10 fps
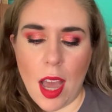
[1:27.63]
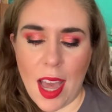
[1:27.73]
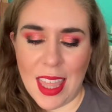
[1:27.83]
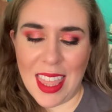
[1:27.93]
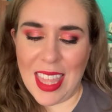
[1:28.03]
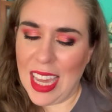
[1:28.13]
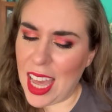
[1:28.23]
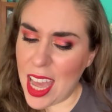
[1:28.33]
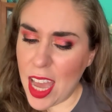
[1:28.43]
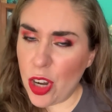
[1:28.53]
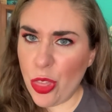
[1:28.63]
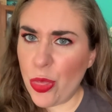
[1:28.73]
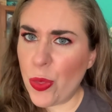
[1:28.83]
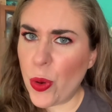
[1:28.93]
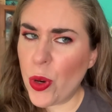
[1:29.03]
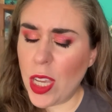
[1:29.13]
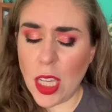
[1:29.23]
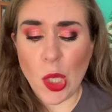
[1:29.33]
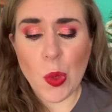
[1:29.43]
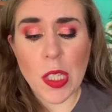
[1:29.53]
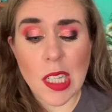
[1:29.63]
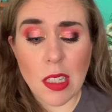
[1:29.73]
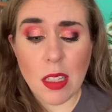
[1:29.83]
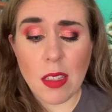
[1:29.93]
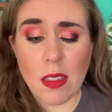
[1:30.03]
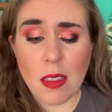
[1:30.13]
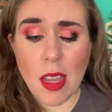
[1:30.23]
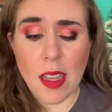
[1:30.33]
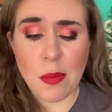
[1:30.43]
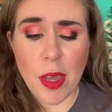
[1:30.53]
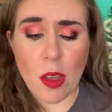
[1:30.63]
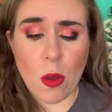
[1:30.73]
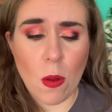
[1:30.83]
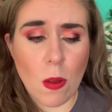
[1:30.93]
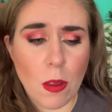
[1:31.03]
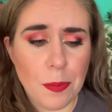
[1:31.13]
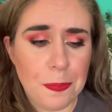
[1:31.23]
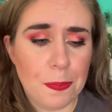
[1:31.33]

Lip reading: I think I had 30 uses as my goal.